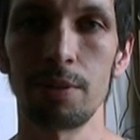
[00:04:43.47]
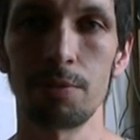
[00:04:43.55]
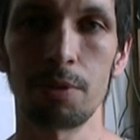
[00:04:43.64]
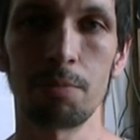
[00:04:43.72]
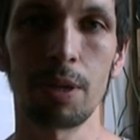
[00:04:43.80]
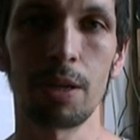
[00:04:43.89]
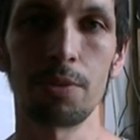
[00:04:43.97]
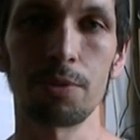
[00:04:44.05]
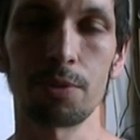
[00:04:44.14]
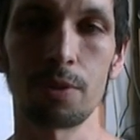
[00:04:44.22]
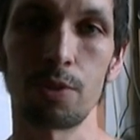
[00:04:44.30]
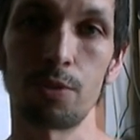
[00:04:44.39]
One manual
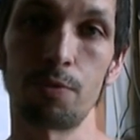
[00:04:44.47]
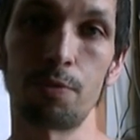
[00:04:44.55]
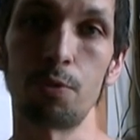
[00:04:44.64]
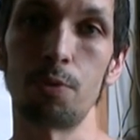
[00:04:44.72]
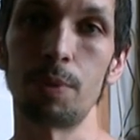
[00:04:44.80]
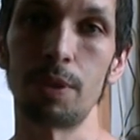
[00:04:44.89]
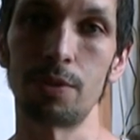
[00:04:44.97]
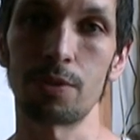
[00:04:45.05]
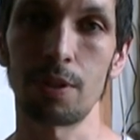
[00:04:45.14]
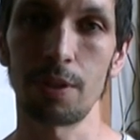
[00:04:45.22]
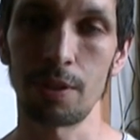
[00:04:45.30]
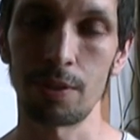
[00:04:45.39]
says fu means
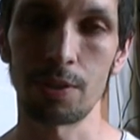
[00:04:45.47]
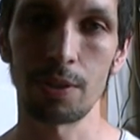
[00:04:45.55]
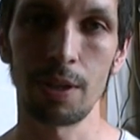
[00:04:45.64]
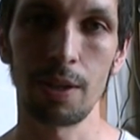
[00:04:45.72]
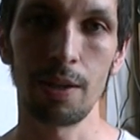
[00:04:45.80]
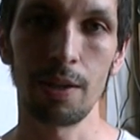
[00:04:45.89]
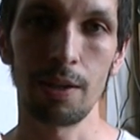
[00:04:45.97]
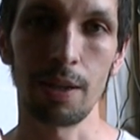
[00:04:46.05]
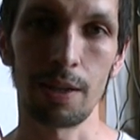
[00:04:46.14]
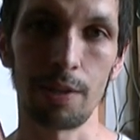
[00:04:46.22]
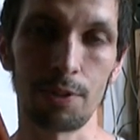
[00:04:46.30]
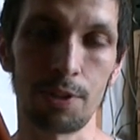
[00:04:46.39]
hit,
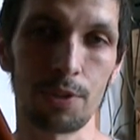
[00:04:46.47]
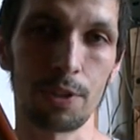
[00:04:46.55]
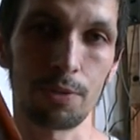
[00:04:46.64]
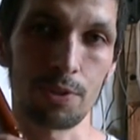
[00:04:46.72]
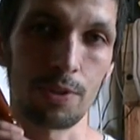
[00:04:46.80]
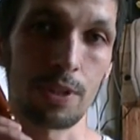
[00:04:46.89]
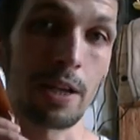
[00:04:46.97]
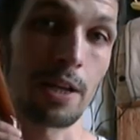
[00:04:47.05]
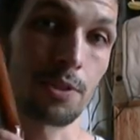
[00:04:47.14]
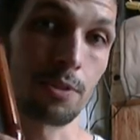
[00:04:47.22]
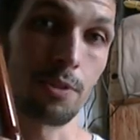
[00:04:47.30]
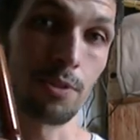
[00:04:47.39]
and it distinguishes it
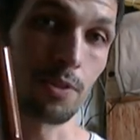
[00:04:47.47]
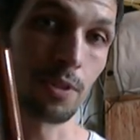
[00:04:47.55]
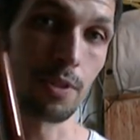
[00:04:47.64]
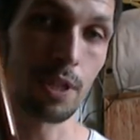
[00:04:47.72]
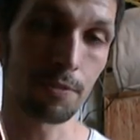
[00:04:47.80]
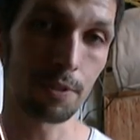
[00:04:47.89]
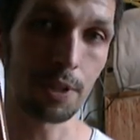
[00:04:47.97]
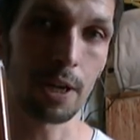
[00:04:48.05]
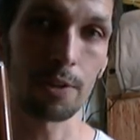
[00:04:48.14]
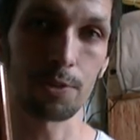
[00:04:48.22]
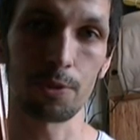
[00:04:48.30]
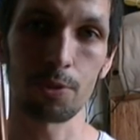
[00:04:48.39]
actually uses a different
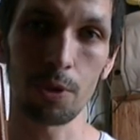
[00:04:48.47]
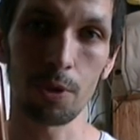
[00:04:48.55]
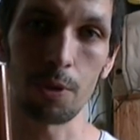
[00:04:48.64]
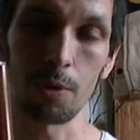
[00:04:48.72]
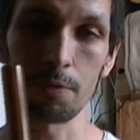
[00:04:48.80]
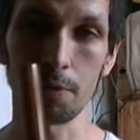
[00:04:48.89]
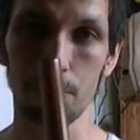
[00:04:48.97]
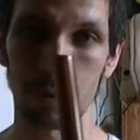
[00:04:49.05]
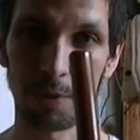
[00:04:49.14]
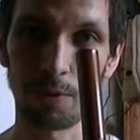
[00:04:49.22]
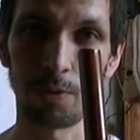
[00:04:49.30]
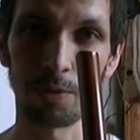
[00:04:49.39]
character, to, for when
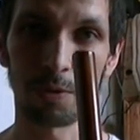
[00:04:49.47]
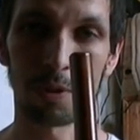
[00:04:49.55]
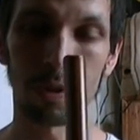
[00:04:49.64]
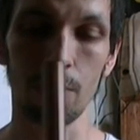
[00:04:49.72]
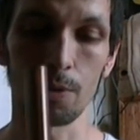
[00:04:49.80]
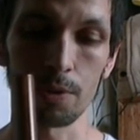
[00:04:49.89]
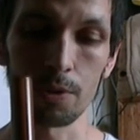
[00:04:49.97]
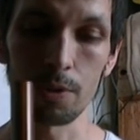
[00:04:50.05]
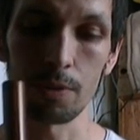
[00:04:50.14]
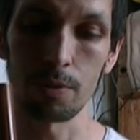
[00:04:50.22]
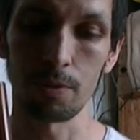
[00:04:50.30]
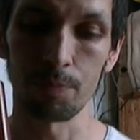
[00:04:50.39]
you use the lower
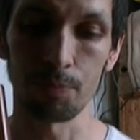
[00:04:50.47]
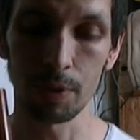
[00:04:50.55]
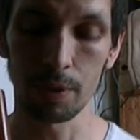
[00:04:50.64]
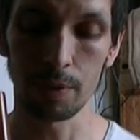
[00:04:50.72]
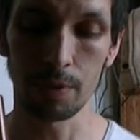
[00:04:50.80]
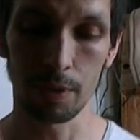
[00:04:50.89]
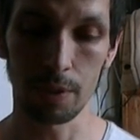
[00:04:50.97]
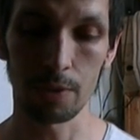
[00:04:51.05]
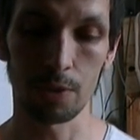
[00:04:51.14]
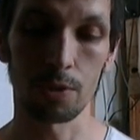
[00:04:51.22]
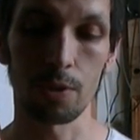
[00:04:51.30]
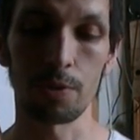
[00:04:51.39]
tone as
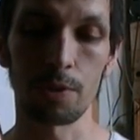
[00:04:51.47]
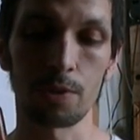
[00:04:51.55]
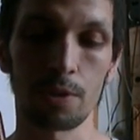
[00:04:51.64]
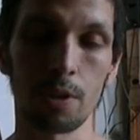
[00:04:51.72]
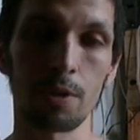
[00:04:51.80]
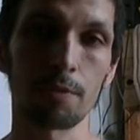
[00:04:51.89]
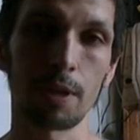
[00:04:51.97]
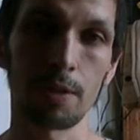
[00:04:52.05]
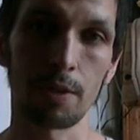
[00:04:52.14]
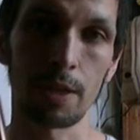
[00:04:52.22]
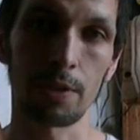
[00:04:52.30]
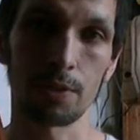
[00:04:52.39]
a tone itself rather
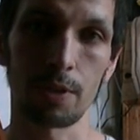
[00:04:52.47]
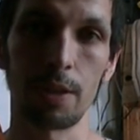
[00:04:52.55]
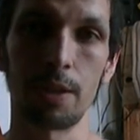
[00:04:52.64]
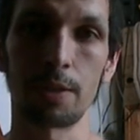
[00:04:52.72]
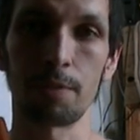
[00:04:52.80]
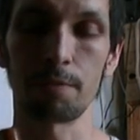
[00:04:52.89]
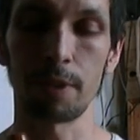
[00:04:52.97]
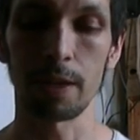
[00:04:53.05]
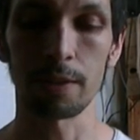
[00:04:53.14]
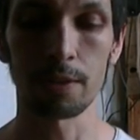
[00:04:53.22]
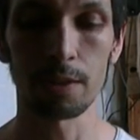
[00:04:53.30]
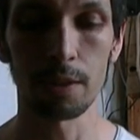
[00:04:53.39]
than as a hitting
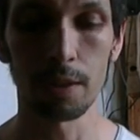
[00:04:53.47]
effect.